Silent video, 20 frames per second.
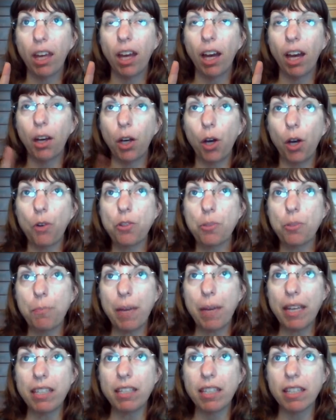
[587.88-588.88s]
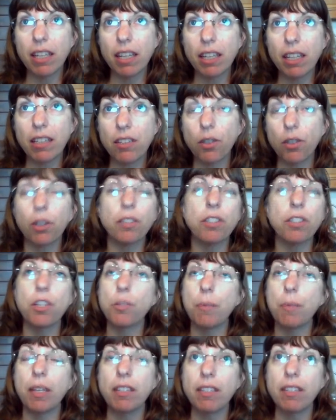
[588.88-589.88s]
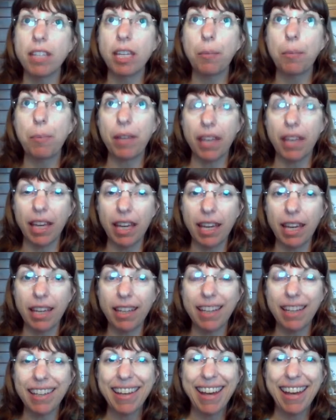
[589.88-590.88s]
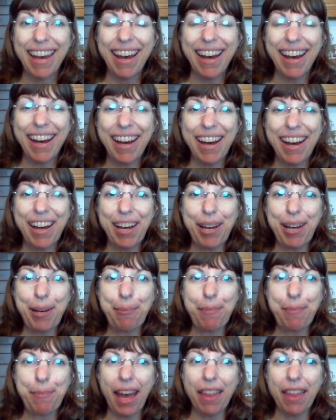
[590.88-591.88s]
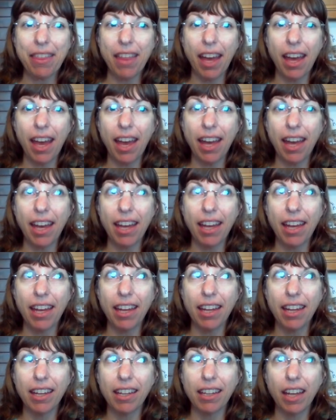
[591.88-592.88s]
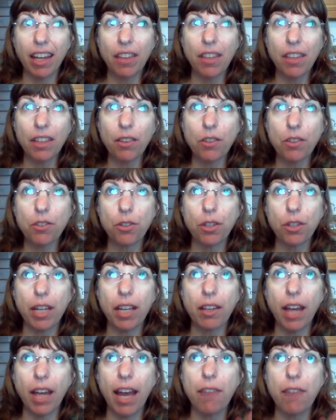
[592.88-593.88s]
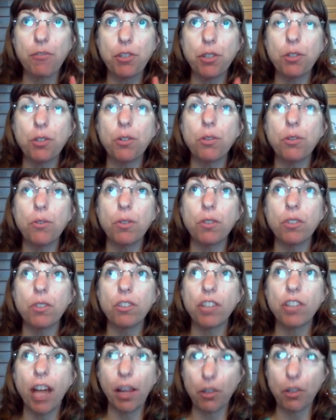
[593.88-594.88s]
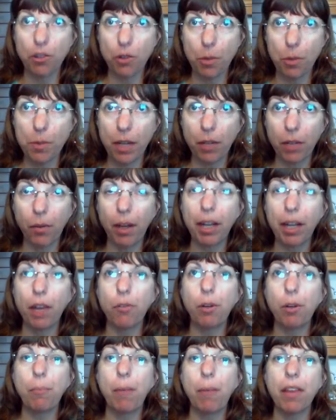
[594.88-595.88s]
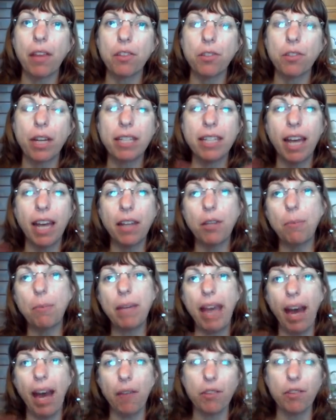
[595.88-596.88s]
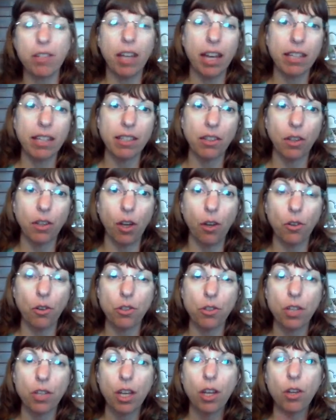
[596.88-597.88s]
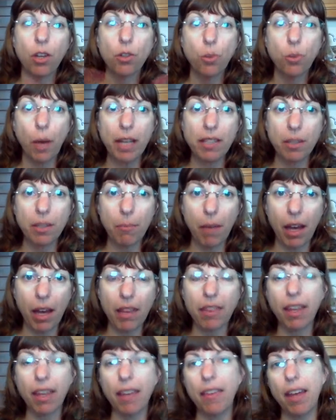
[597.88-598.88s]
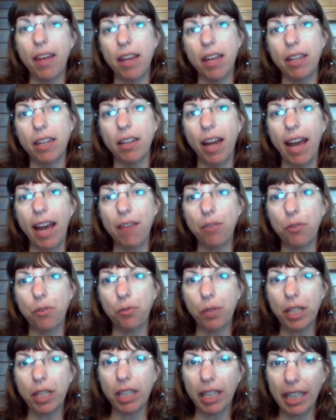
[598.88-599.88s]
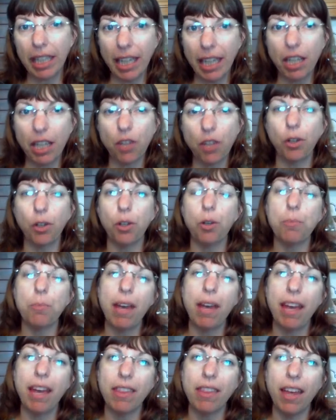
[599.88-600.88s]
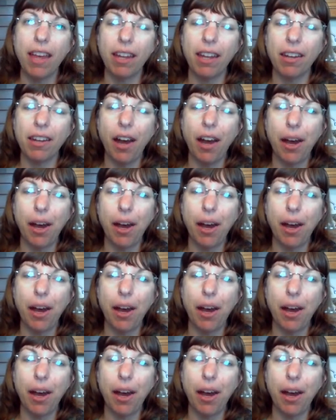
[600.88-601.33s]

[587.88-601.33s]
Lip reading: a Coach Basics, or excuse me, a sneak peek. And then I think those are it. I have 2 challenge groups I run every month, so I tend to be advertising those twice a month, and then I have the free clean eating group, and then